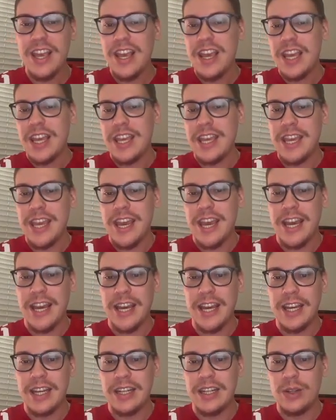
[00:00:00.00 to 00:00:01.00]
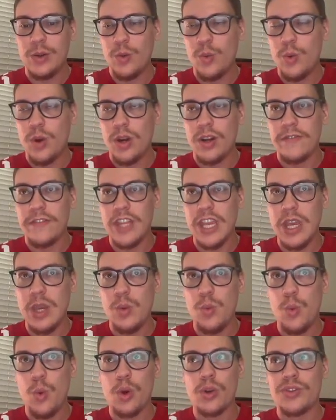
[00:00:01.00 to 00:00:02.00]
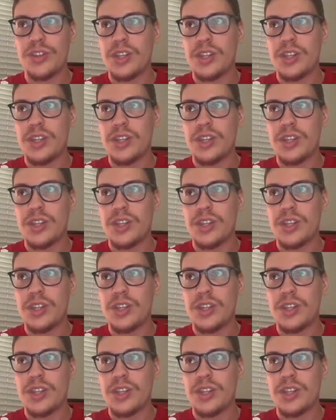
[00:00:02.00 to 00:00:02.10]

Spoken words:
He had one of the worst